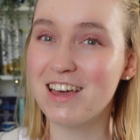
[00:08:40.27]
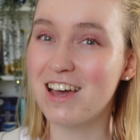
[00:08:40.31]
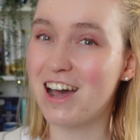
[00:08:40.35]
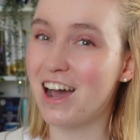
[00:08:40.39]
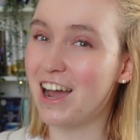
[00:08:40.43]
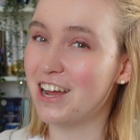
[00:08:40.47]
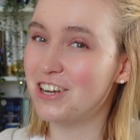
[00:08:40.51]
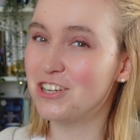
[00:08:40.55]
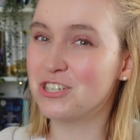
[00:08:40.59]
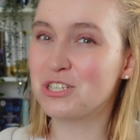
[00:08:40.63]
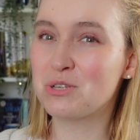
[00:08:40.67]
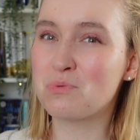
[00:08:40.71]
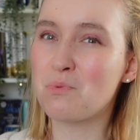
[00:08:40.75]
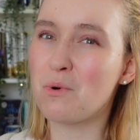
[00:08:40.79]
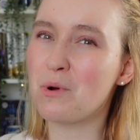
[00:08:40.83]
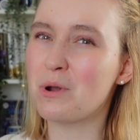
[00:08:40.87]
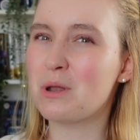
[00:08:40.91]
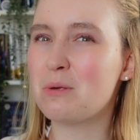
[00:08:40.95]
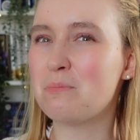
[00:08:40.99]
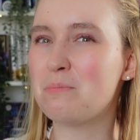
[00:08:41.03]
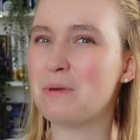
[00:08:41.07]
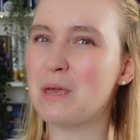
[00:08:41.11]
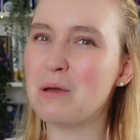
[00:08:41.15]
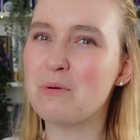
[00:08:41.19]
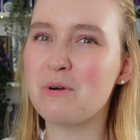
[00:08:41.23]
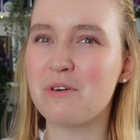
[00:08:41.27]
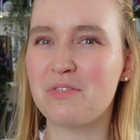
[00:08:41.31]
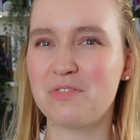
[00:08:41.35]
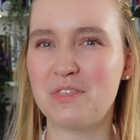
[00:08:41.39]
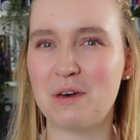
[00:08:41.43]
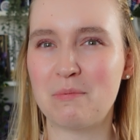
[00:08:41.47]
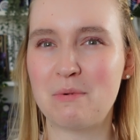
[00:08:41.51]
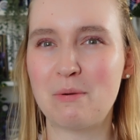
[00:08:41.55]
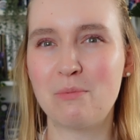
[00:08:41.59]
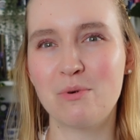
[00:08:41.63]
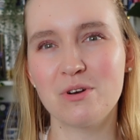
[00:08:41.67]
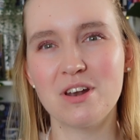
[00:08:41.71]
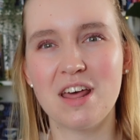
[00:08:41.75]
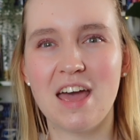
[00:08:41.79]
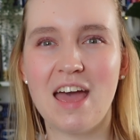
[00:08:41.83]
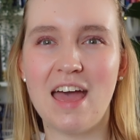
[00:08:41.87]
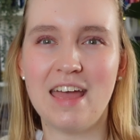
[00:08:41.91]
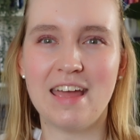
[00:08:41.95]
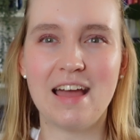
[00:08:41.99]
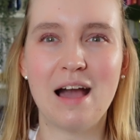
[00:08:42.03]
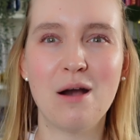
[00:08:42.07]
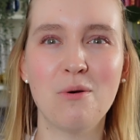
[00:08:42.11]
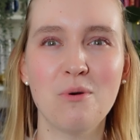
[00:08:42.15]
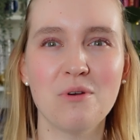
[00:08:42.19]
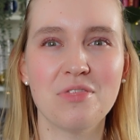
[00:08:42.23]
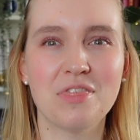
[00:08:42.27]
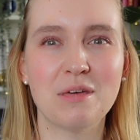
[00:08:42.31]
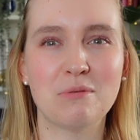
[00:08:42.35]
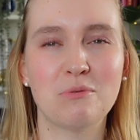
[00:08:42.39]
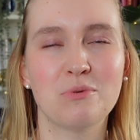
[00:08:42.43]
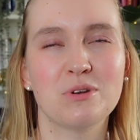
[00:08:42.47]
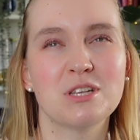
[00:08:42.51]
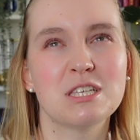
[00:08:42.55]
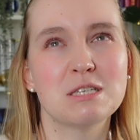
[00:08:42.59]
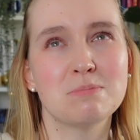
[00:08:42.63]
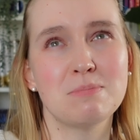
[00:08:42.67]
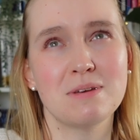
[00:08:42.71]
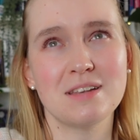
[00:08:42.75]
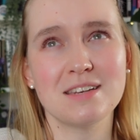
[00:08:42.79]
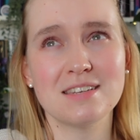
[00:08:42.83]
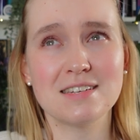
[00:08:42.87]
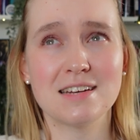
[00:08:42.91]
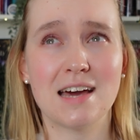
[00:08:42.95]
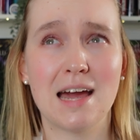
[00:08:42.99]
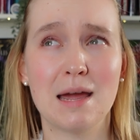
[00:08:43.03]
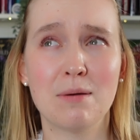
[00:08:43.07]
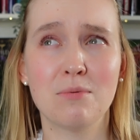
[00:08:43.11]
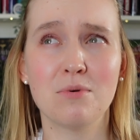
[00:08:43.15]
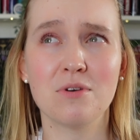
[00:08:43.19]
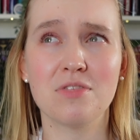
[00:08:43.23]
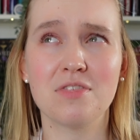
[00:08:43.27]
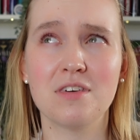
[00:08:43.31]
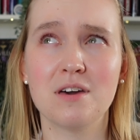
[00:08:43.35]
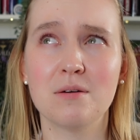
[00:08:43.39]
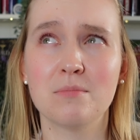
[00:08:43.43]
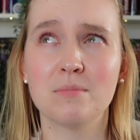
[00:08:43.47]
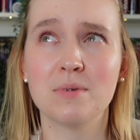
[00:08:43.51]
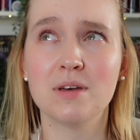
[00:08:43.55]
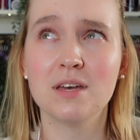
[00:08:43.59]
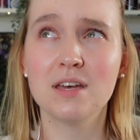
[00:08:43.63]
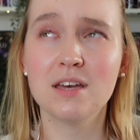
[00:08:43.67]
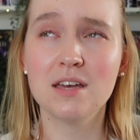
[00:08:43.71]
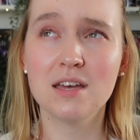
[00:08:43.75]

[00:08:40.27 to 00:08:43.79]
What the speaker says: I just want to be with them. I want to hang out with them. I want to spend time with them.